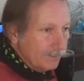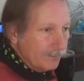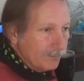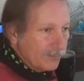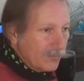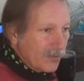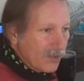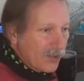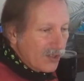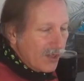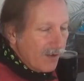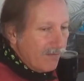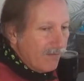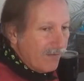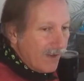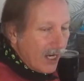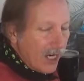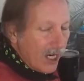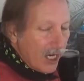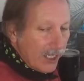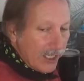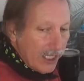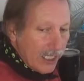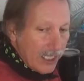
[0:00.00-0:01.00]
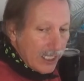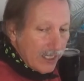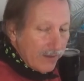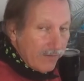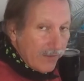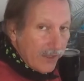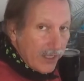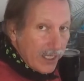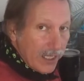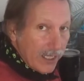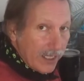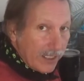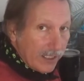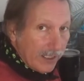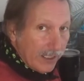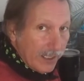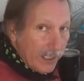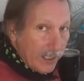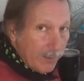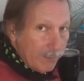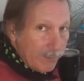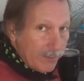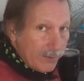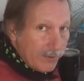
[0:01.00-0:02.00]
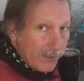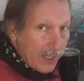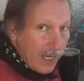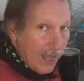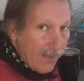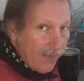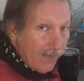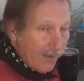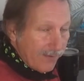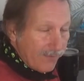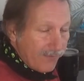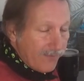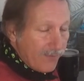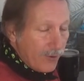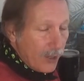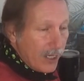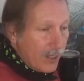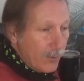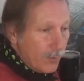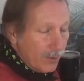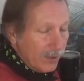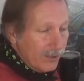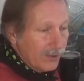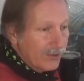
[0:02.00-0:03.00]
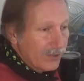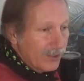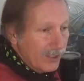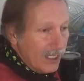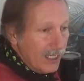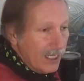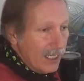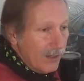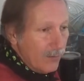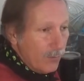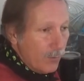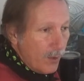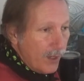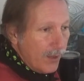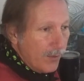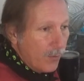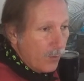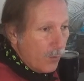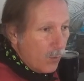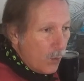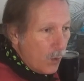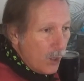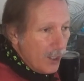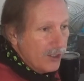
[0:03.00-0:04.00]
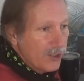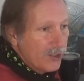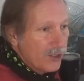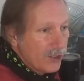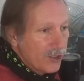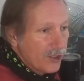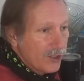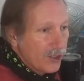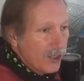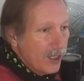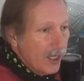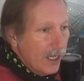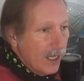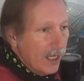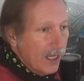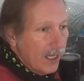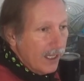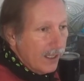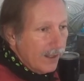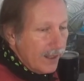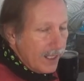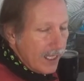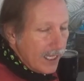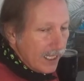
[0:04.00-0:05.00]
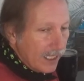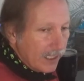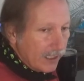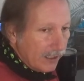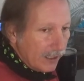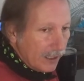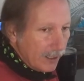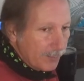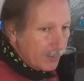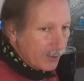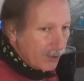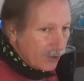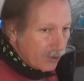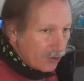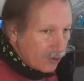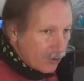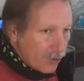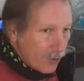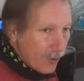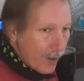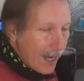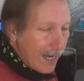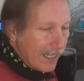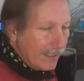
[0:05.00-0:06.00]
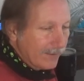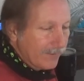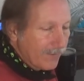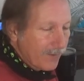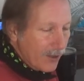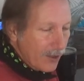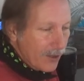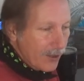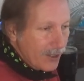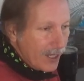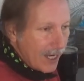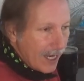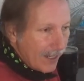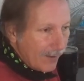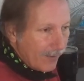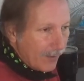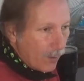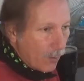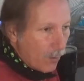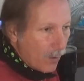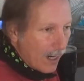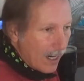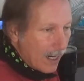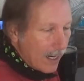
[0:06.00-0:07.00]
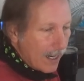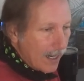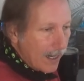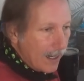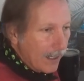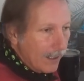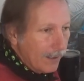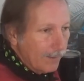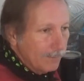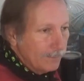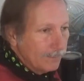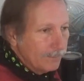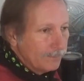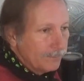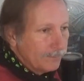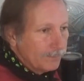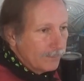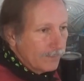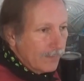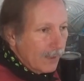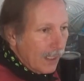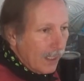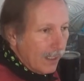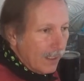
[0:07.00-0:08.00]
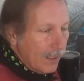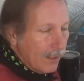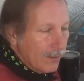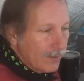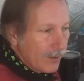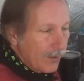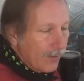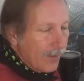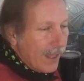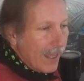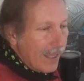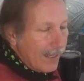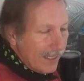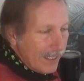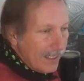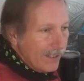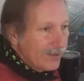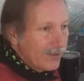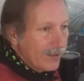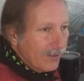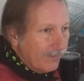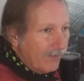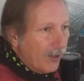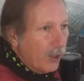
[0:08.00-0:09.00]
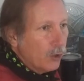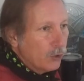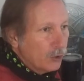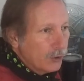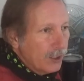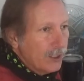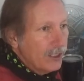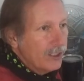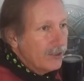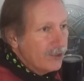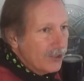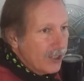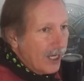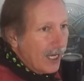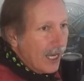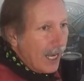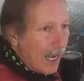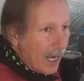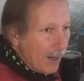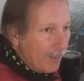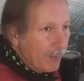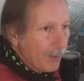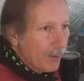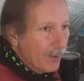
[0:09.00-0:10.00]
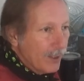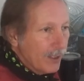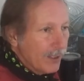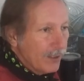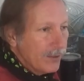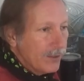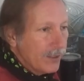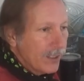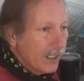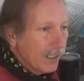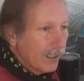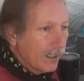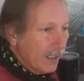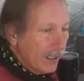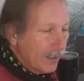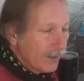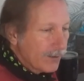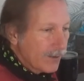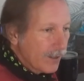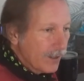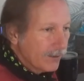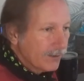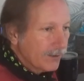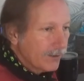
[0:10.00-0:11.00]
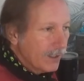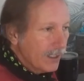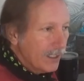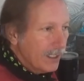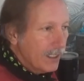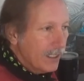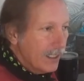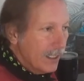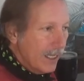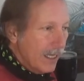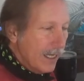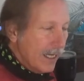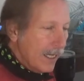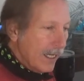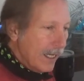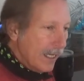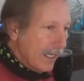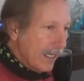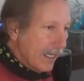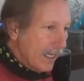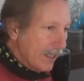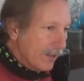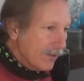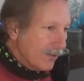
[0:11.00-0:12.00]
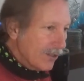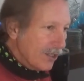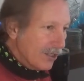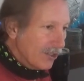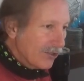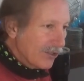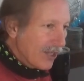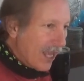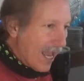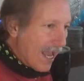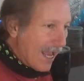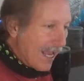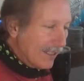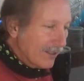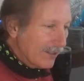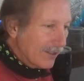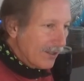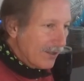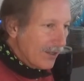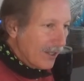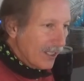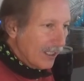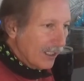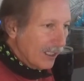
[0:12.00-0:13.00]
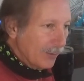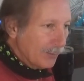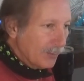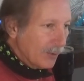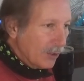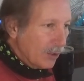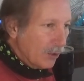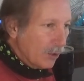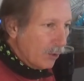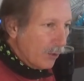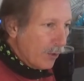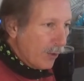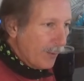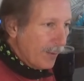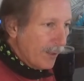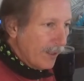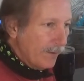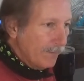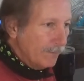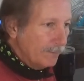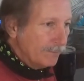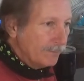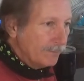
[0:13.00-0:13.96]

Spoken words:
severity of the eclipse and the frequency with which the eclipse is transferred down the wire. So that is the voltage and amperage in electricity, is the size of the elliptical orbit